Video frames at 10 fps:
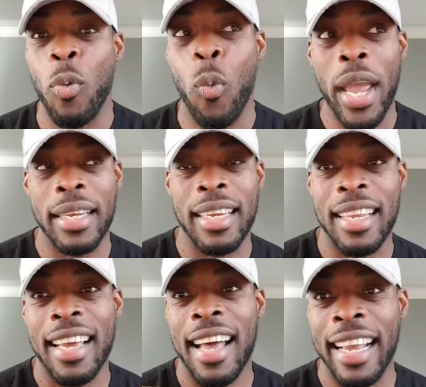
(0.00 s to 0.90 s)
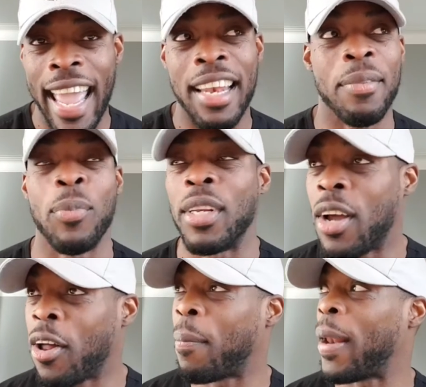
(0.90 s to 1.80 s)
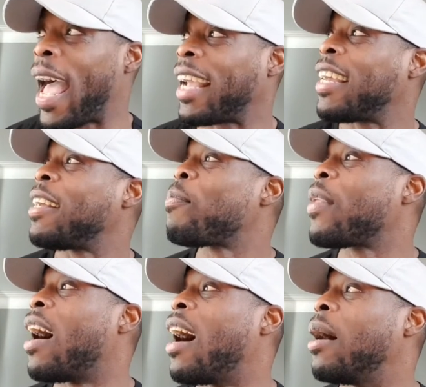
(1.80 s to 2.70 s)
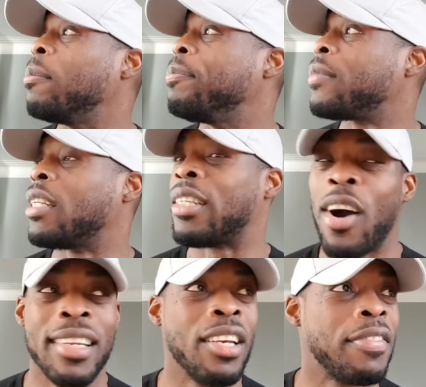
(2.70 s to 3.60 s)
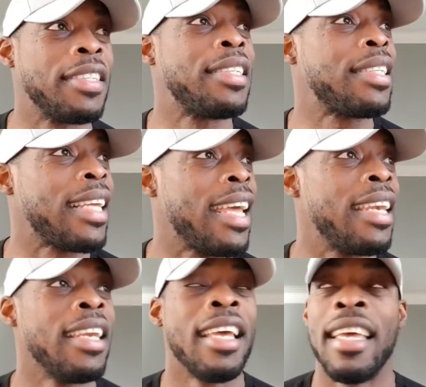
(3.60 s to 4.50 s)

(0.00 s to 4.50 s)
with the colour black, the darkening of the skin,